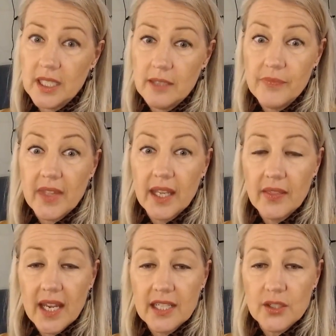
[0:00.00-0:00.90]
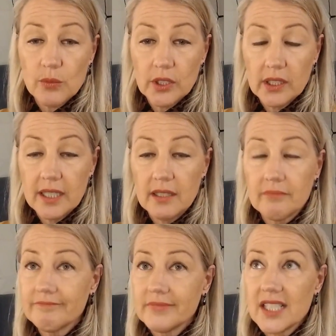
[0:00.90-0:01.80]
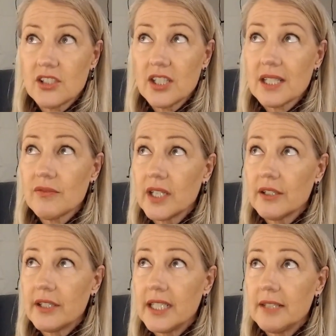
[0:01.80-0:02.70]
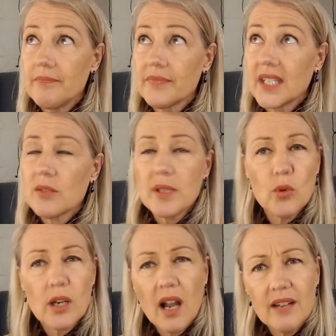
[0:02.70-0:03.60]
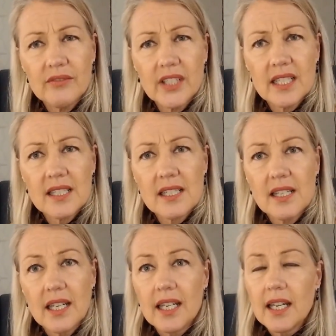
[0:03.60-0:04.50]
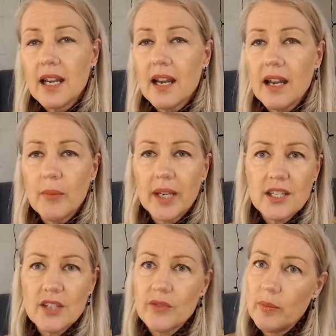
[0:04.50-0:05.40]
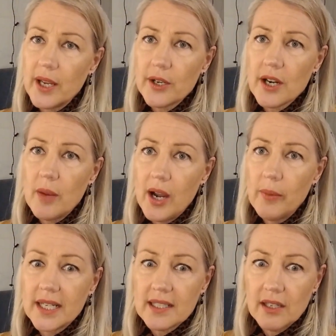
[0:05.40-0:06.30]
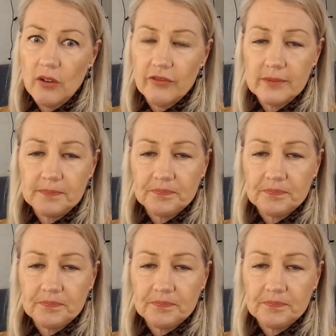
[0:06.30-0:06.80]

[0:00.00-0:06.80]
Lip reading: on me, and that is really, it's just gives me more confidence, and I just feel better about myself.